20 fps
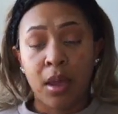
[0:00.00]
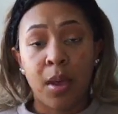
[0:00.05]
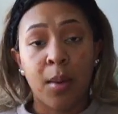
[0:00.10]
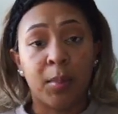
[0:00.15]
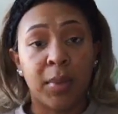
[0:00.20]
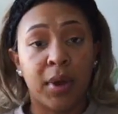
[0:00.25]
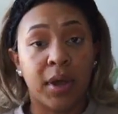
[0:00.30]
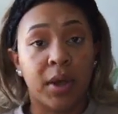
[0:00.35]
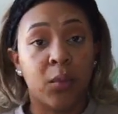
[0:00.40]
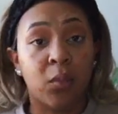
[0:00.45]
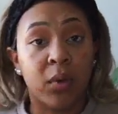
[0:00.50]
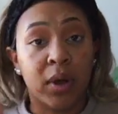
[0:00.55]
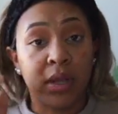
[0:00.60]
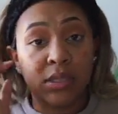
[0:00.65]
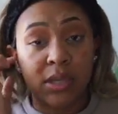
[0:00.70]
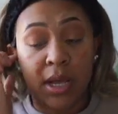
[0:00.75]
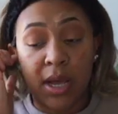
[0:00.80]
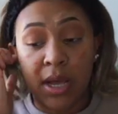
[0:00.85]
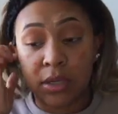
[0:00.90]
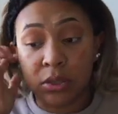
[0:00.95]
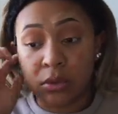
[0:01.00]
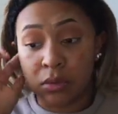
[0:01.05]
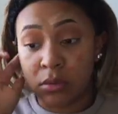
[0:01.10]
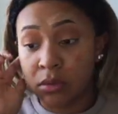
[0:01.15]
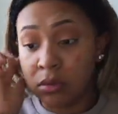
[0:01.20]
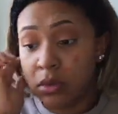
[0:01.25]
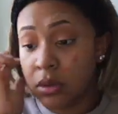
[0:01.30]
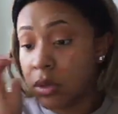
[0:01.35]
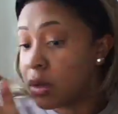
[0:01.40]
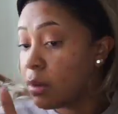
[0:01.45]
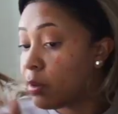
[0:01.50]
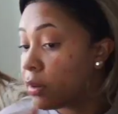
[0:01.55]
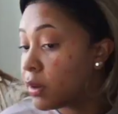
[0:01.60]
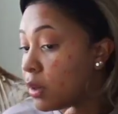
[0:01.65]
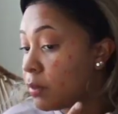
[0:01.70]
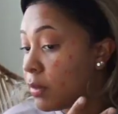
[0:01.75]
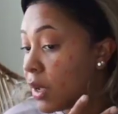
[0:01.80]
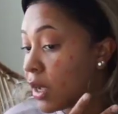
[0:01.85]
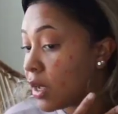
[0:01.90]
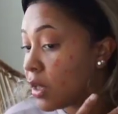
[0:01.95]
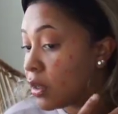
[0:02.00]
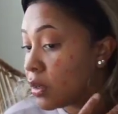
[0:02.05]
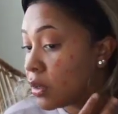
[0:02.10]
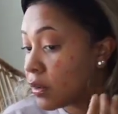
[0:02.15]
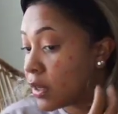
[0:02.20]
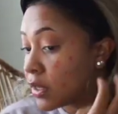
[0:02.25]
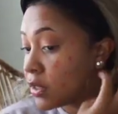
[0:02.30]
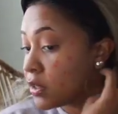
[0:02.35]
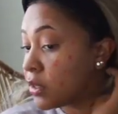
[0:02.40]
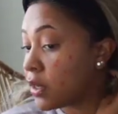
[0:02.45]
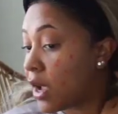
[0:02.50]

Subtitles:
But once I do put on my color corrector,